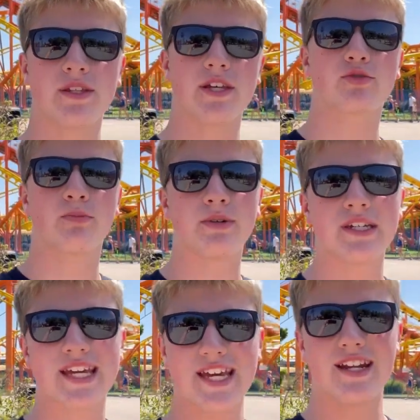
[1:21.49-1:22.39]
This will
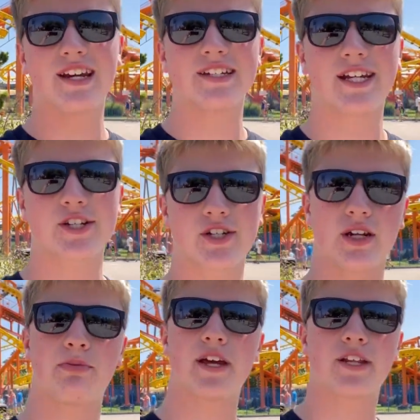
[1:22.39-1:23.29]
be in addition
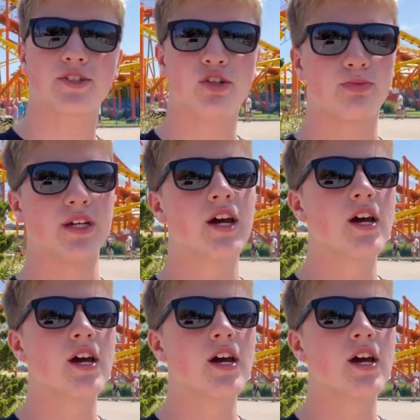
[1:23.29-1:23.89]
to Planet Snoopy.